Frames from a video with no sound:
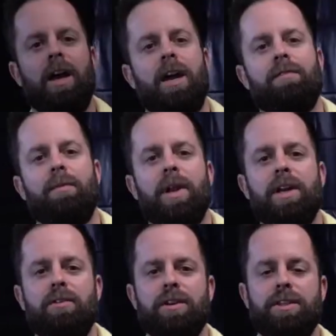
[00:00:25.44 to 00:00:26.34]
Hey
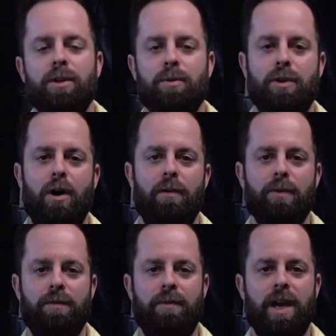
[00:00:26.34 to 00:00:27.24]
everybody, Kris here with
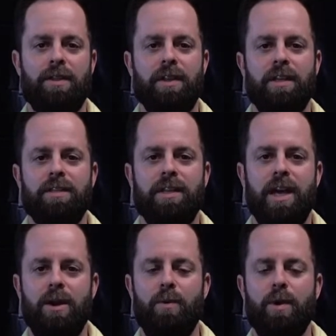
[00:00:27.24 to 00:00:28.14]
Golf with Faith, and
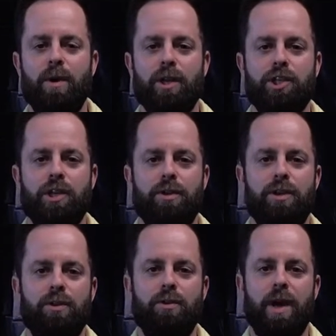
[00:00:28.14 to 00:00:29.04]
today we want to show
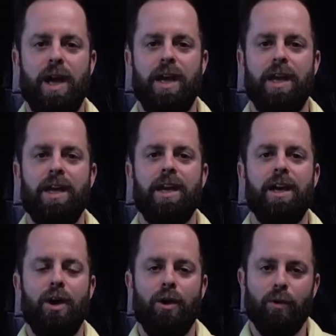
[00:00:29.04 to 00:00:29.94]
you a